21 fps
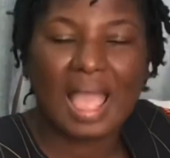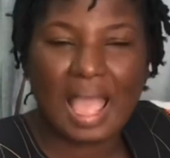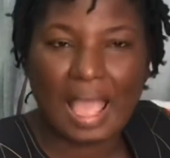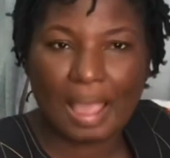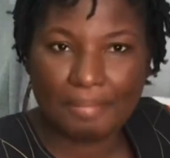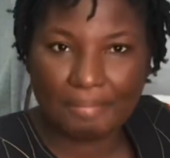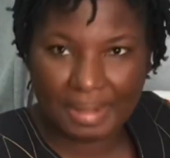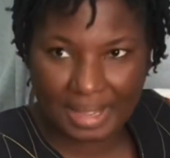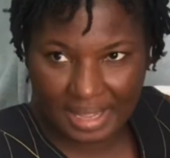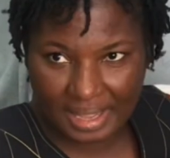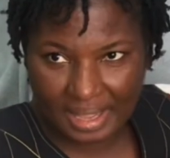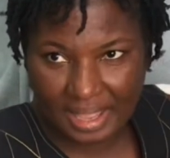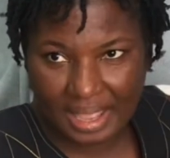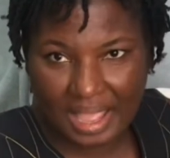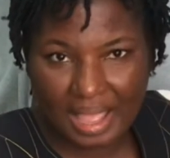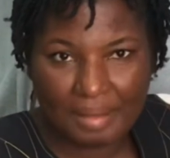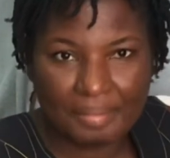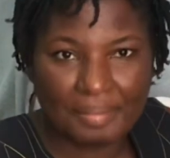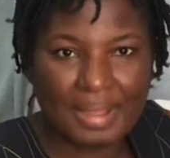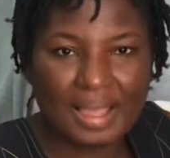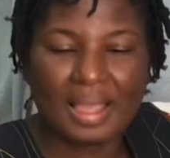
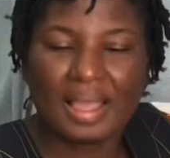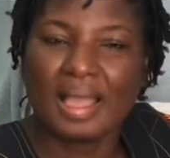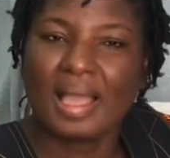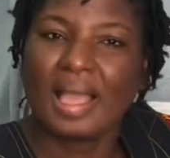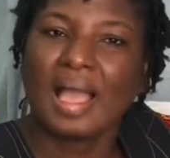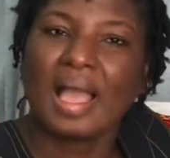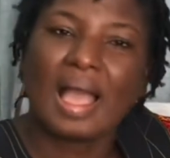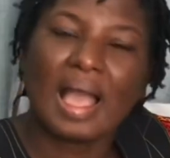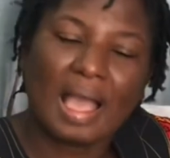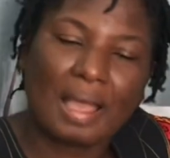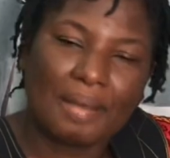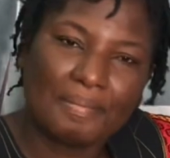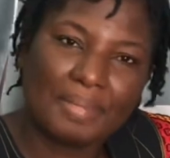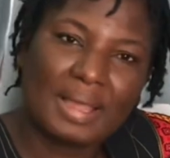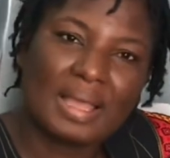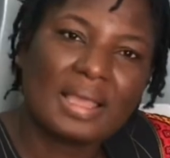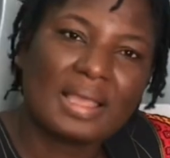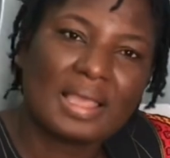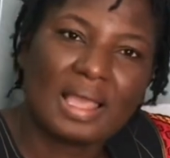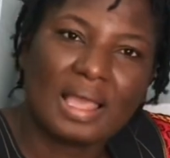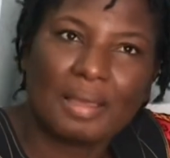Abankaba.
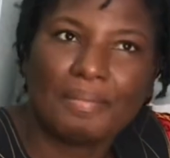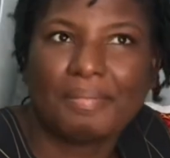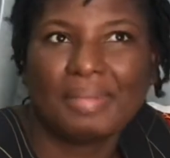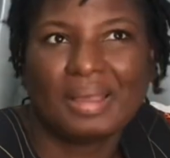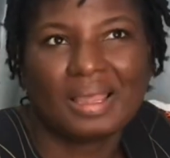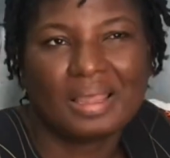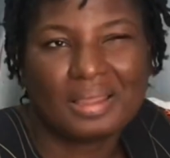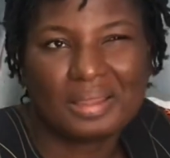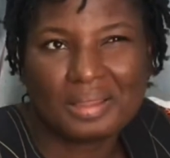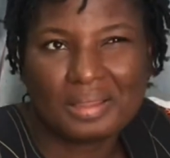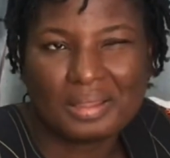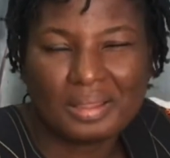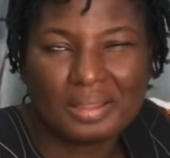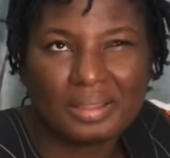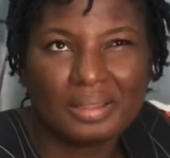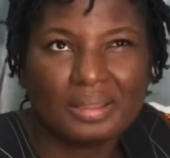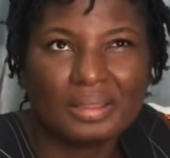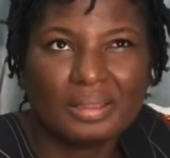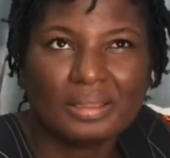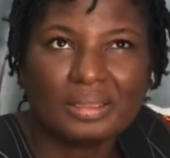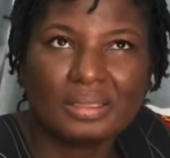Abankaba
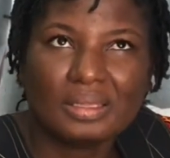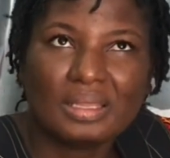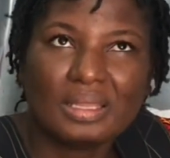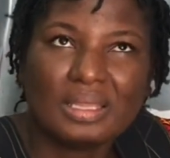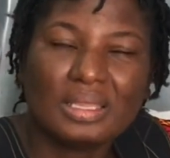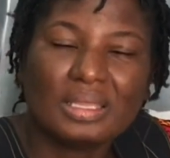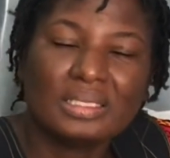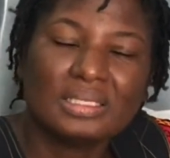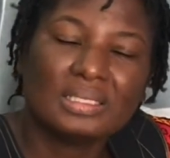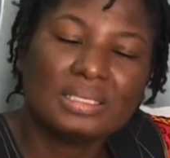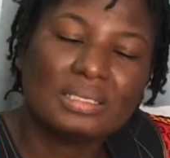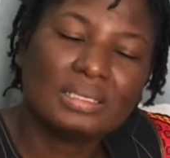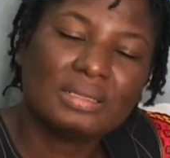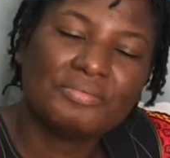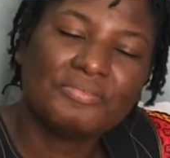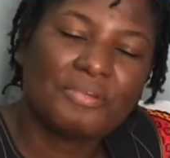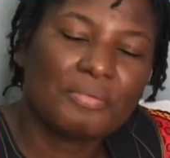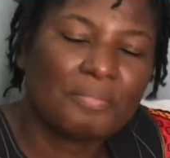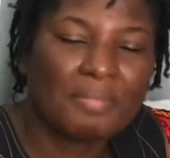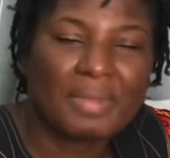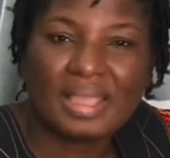
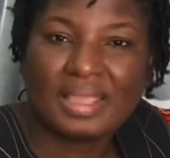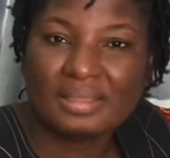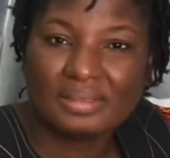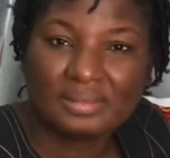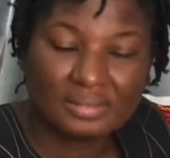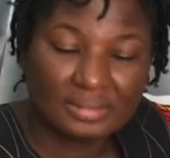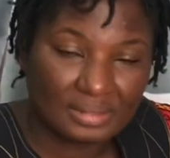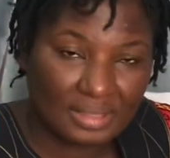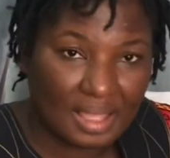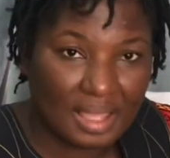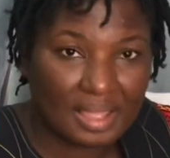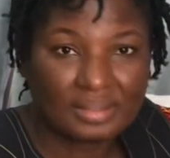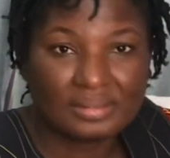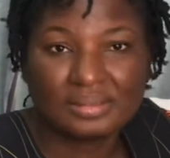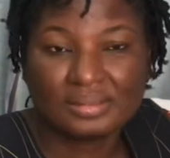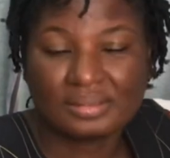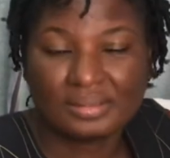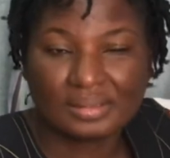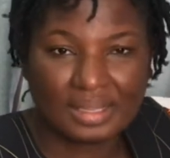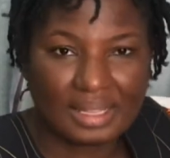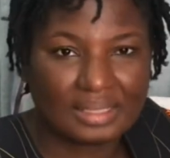reminds
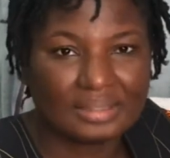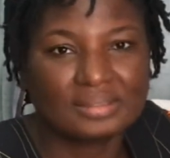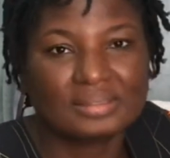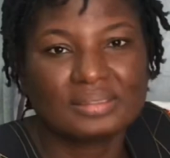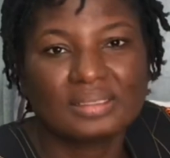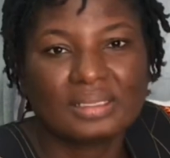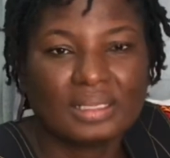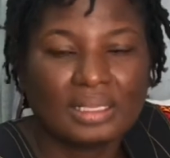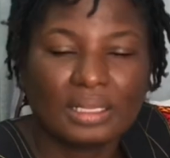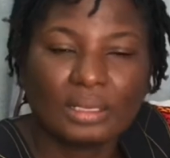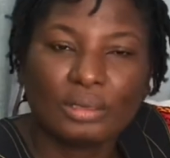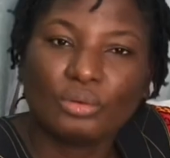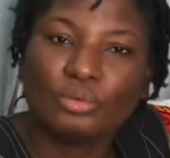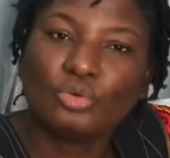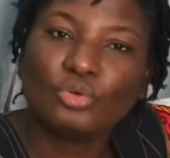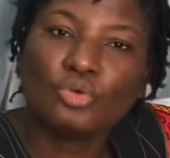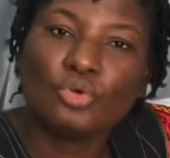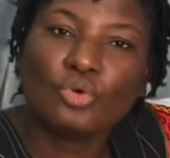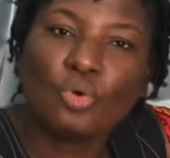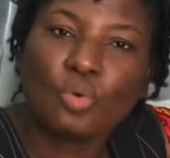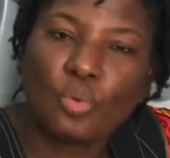us that
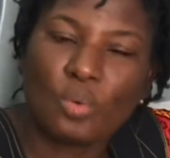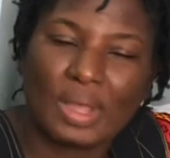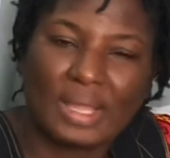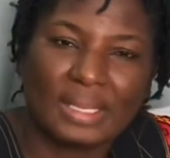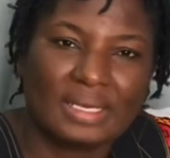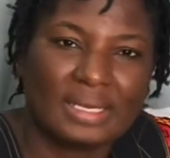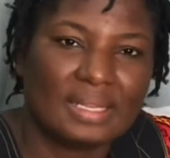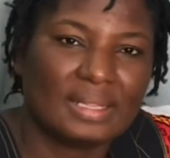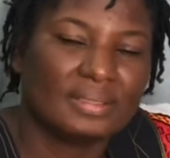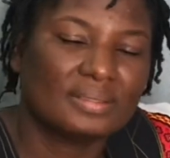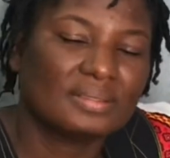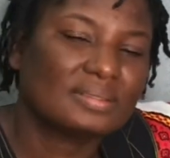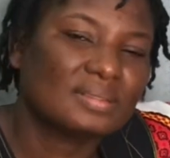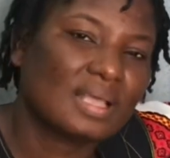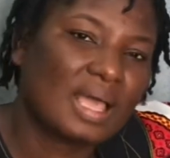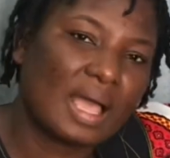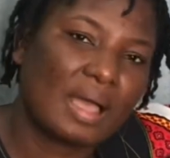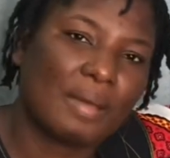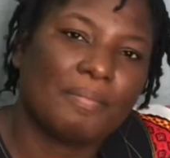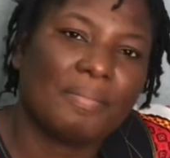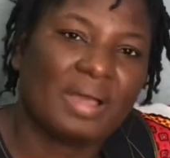no one is
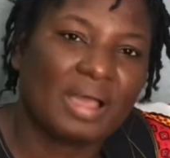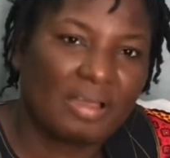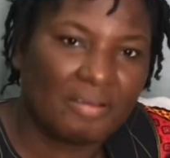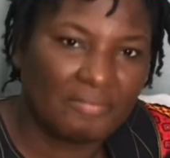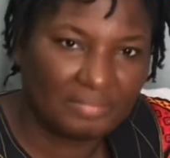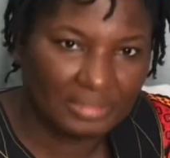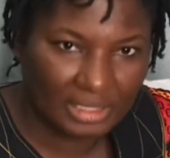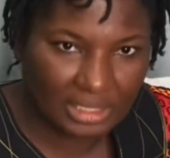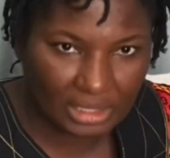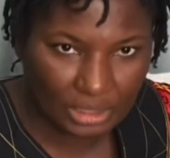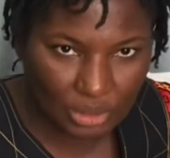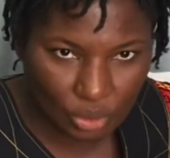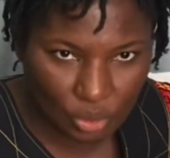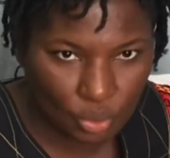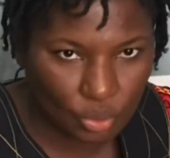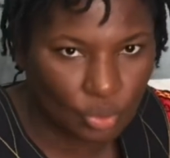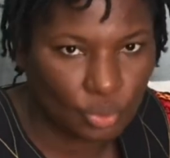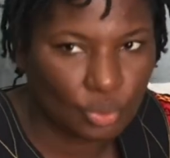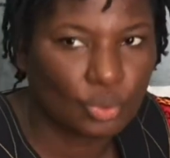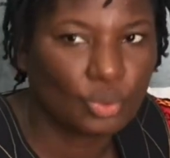above the law.